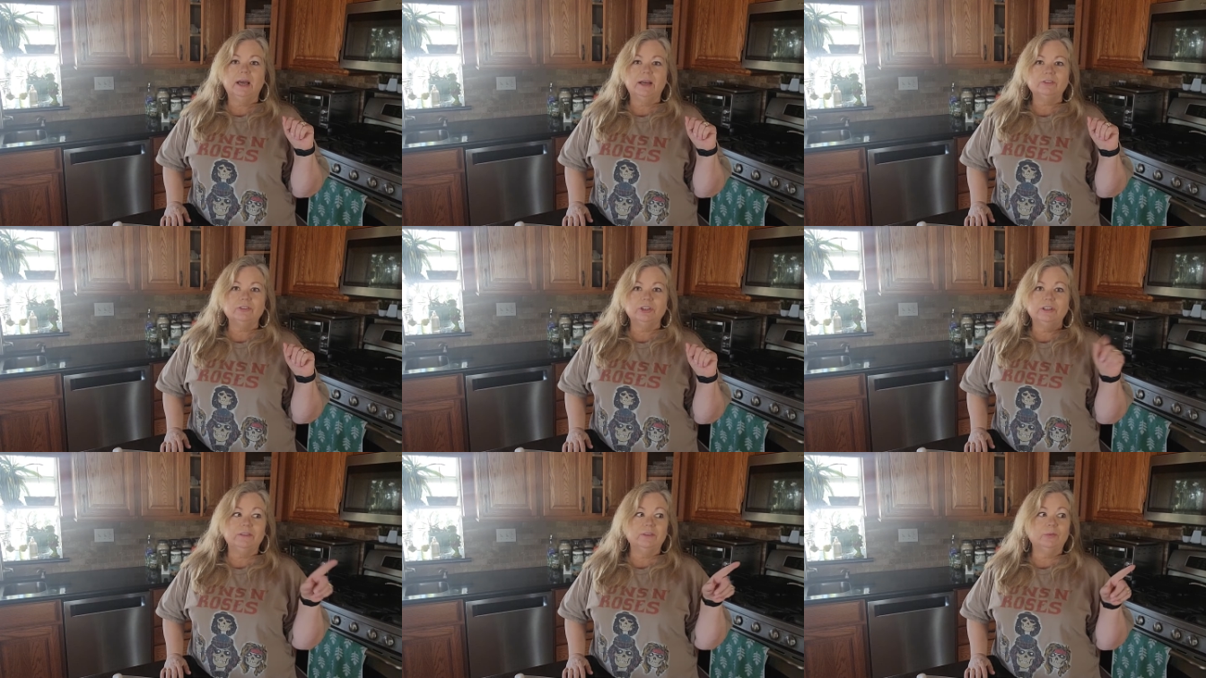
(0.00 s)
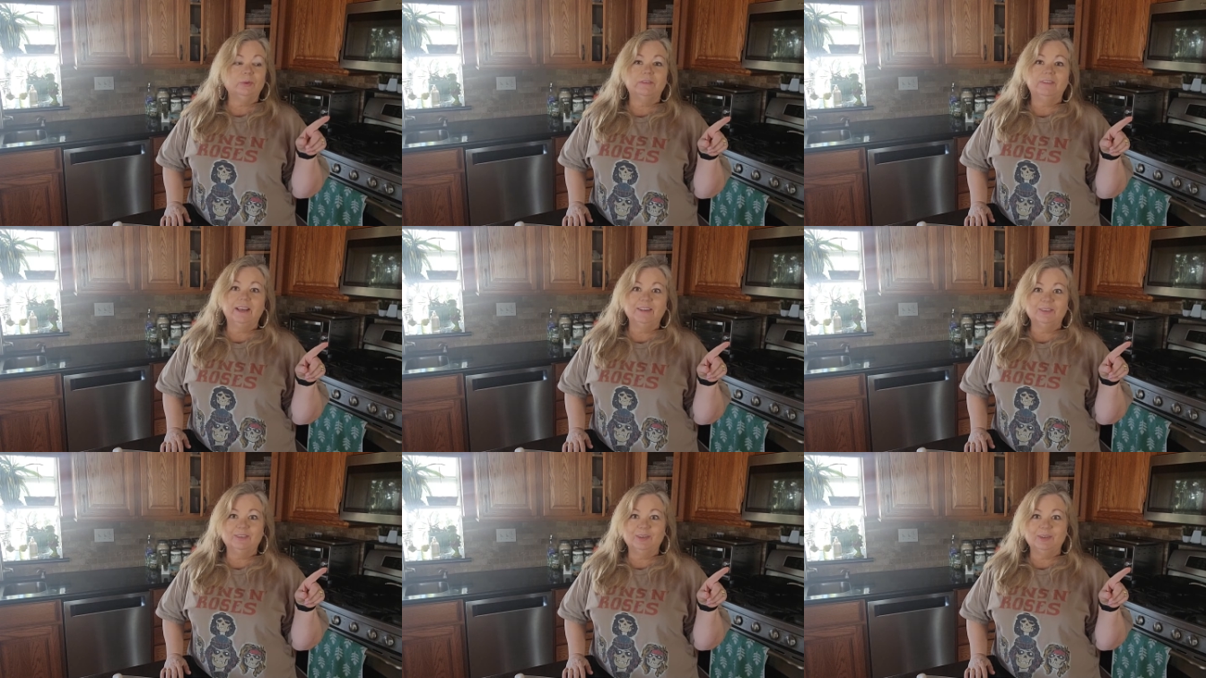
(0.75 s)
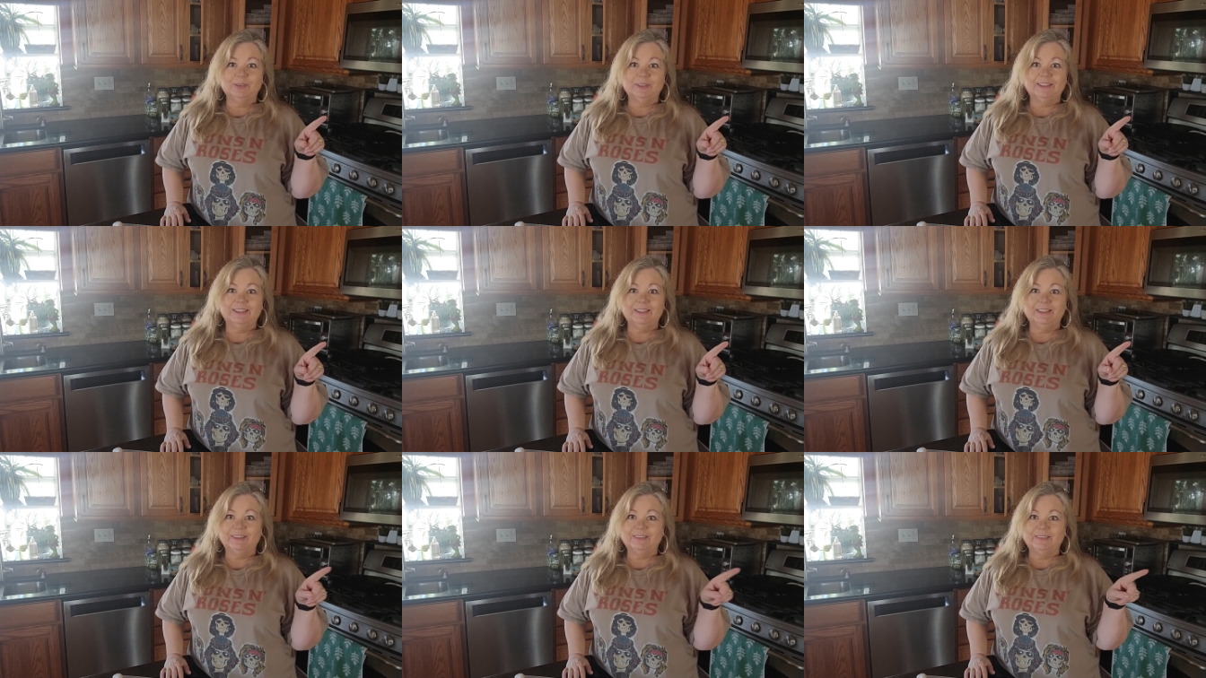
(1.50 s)
actually this one sounds so
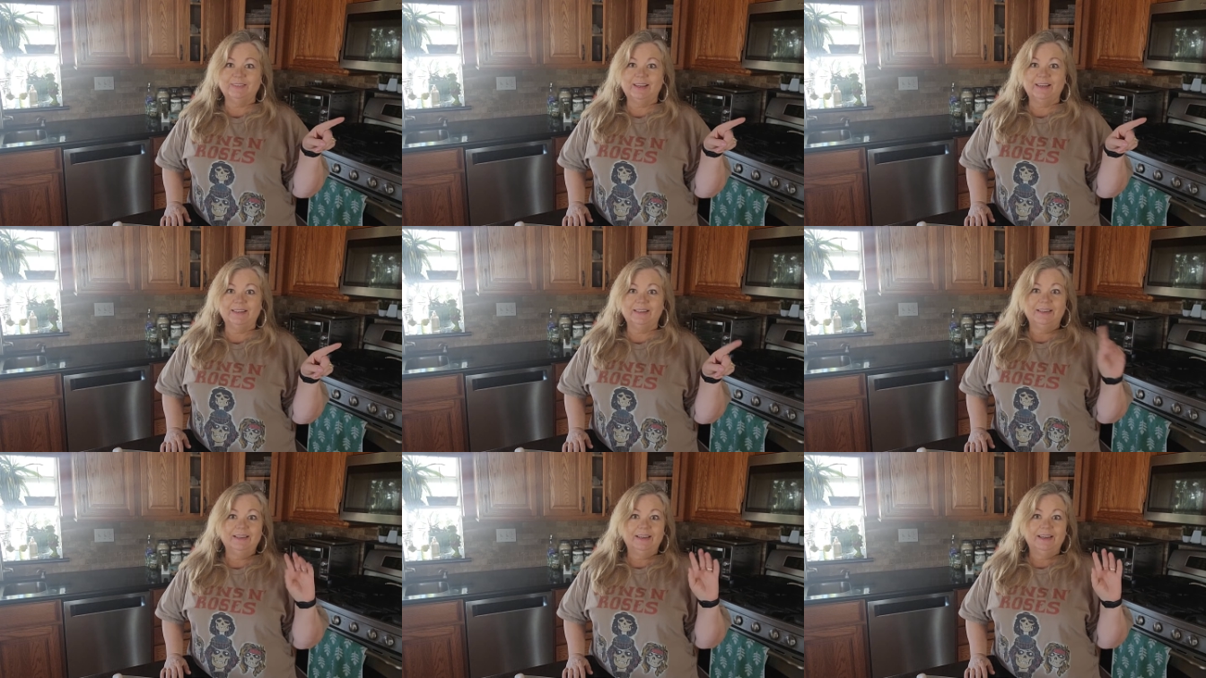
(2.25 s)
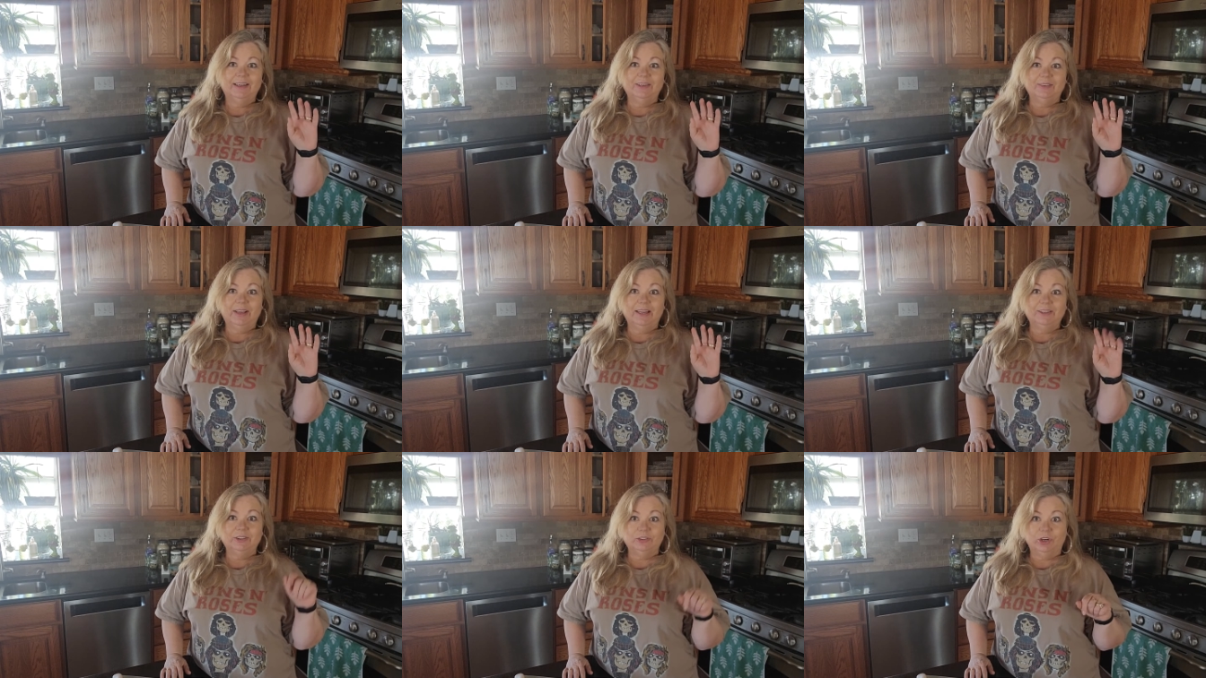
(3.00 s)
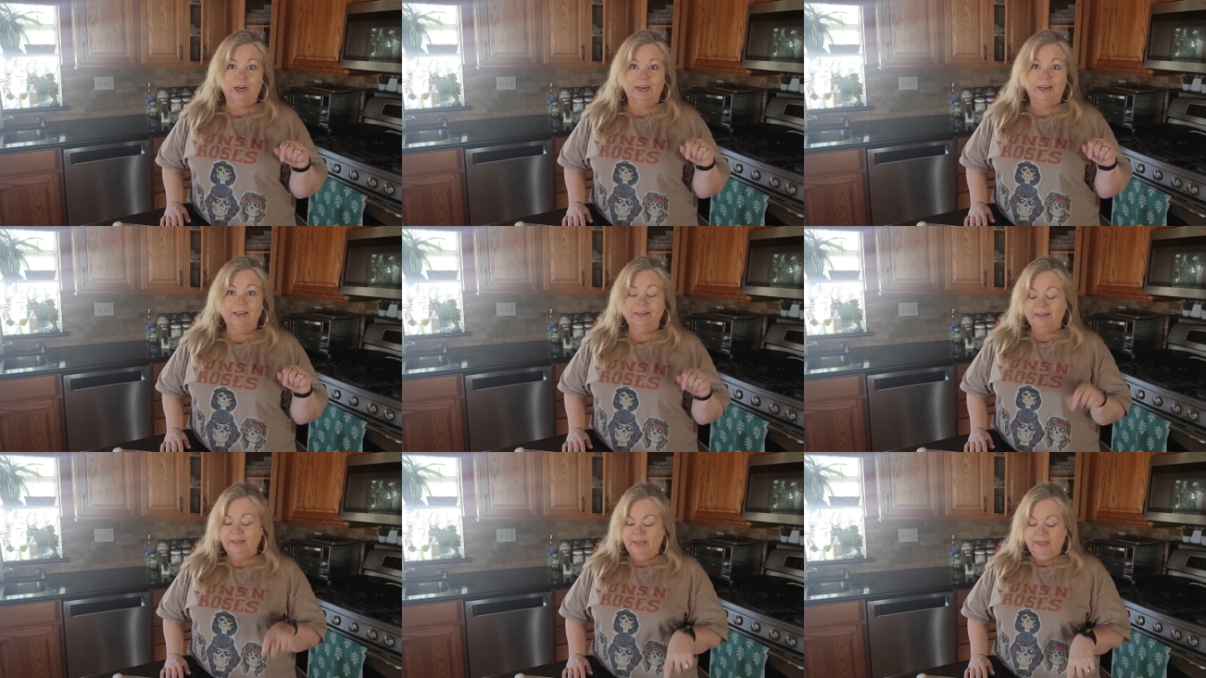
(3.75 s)
ridiculous that I just had to try it,